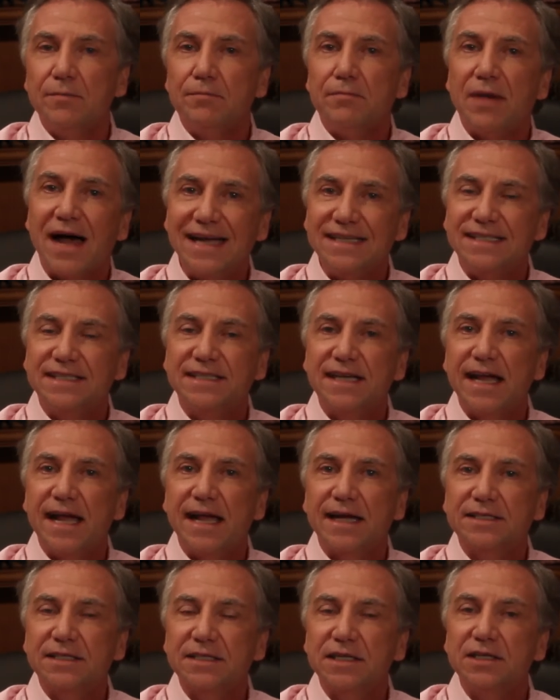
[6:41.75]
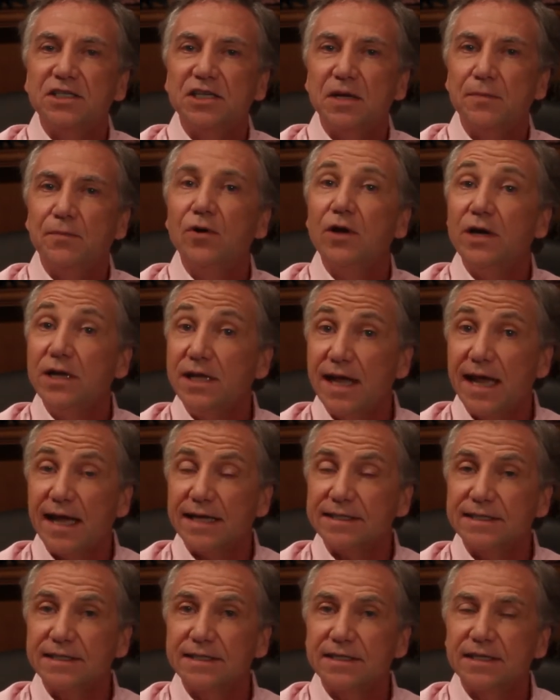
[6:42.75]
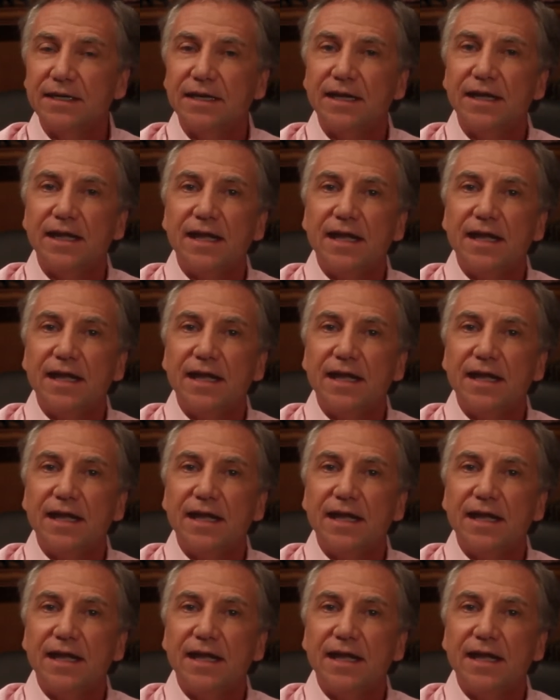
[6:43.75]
by sex, she put yes.